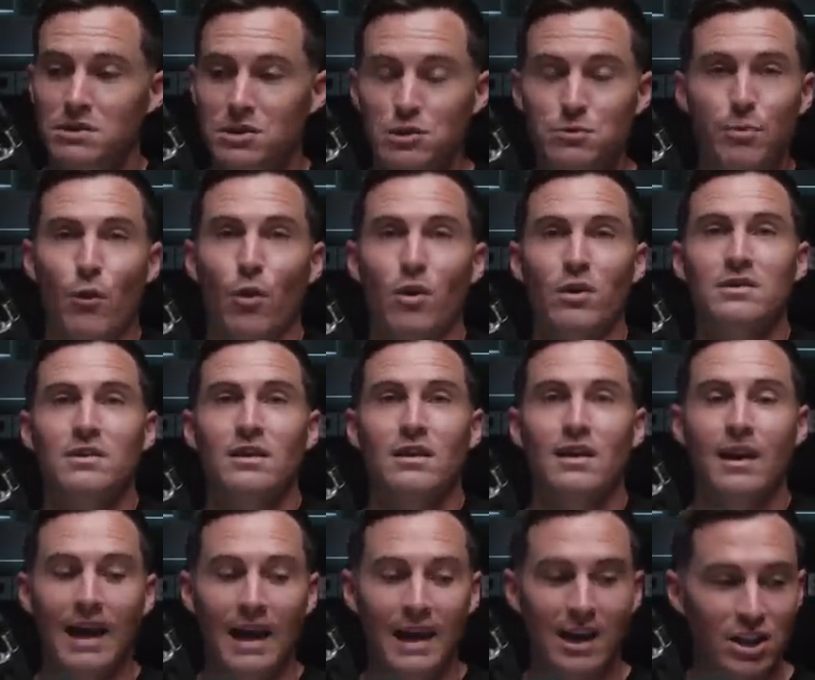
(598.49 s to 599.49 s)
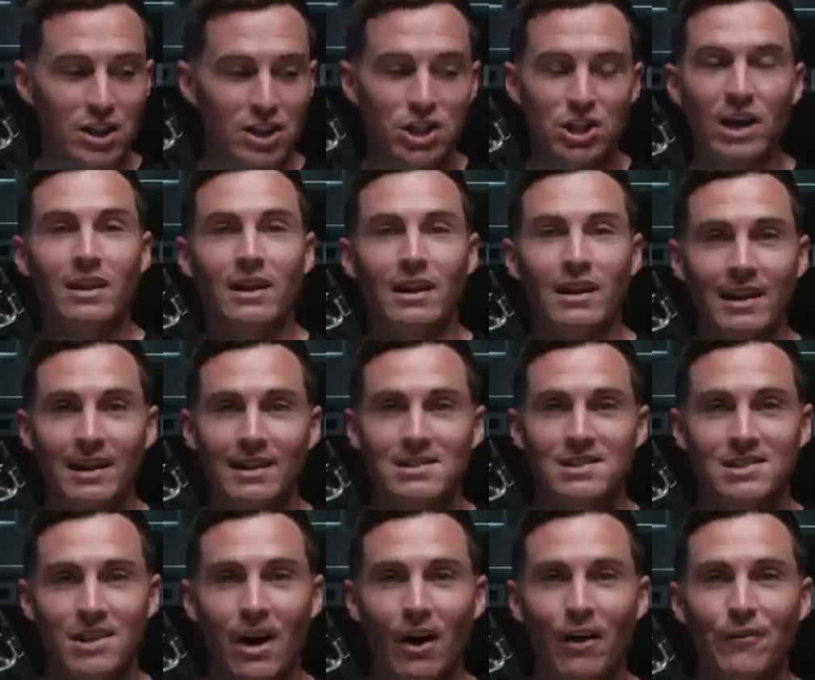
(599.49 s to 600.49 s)
sport and agility
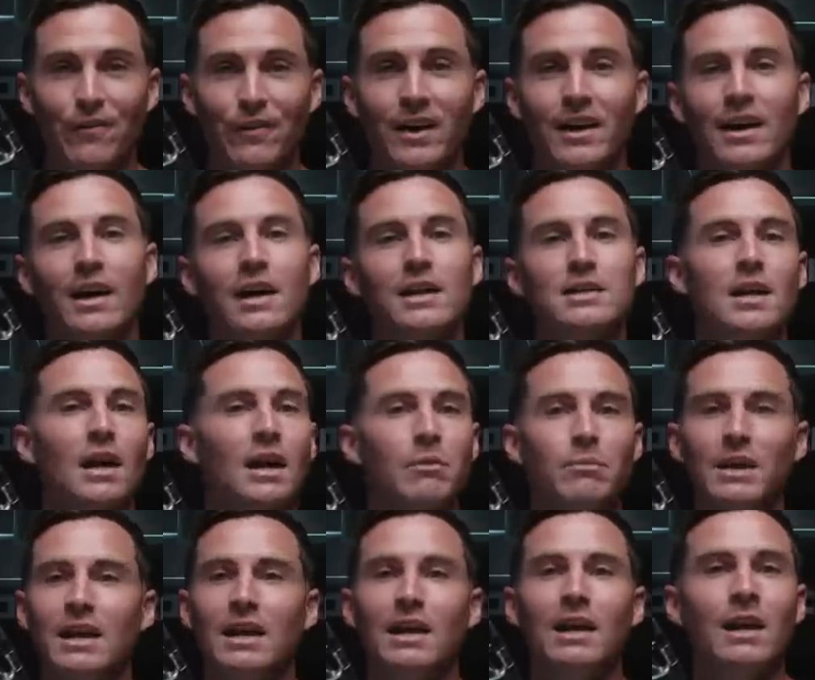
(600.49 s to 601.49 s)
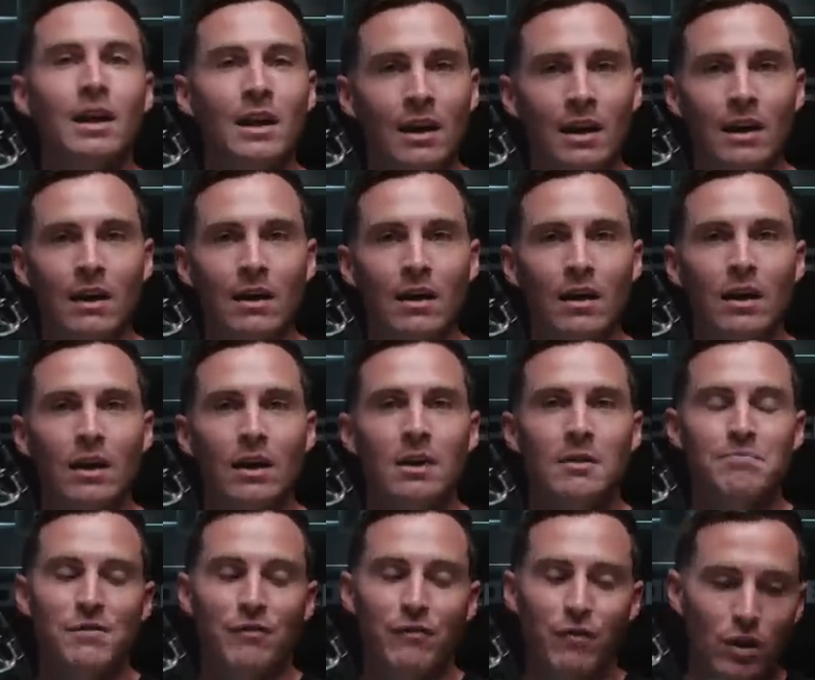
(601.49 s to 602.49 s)
itself is going to be king here.
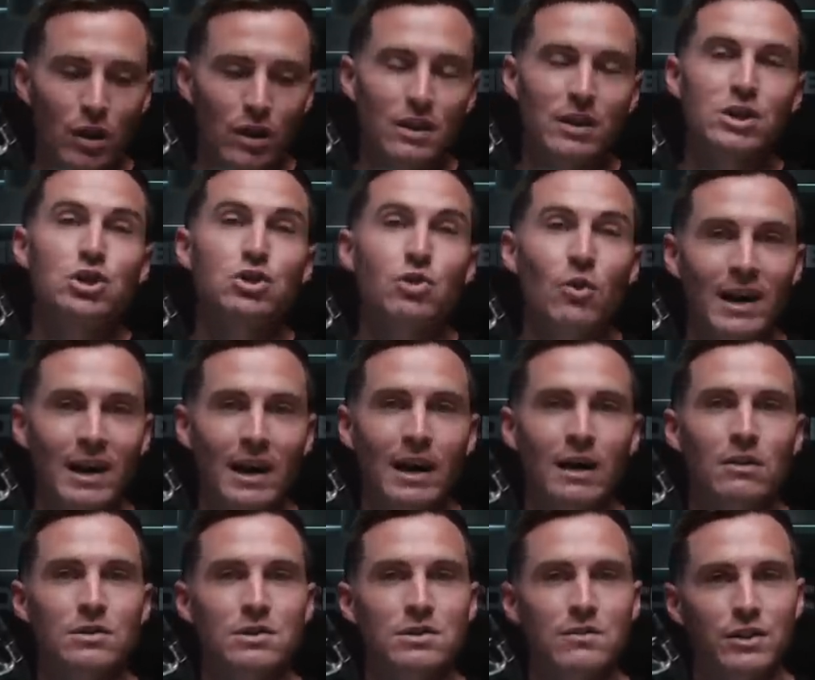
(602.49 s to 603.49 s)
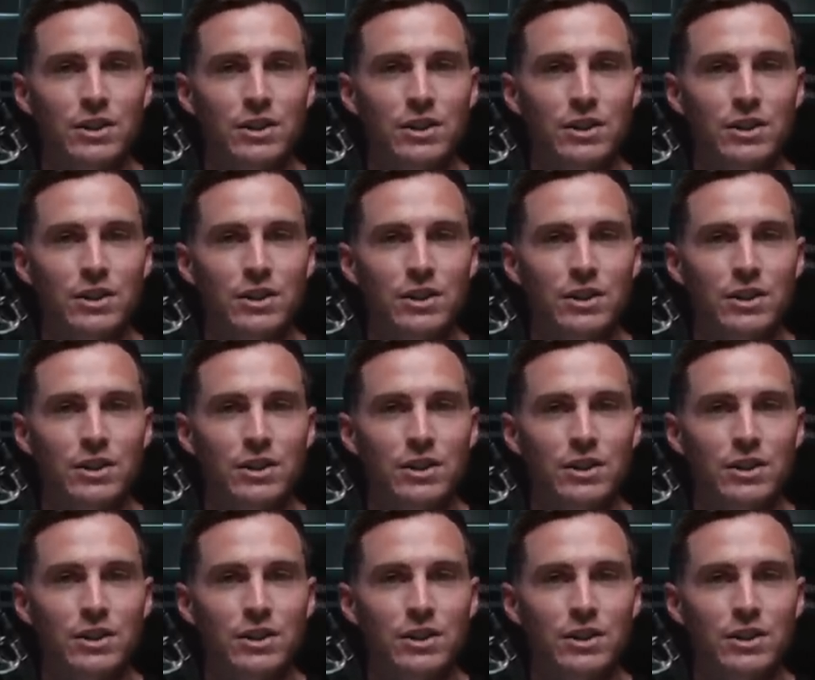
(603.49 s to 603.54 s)
If you look at the joint angles of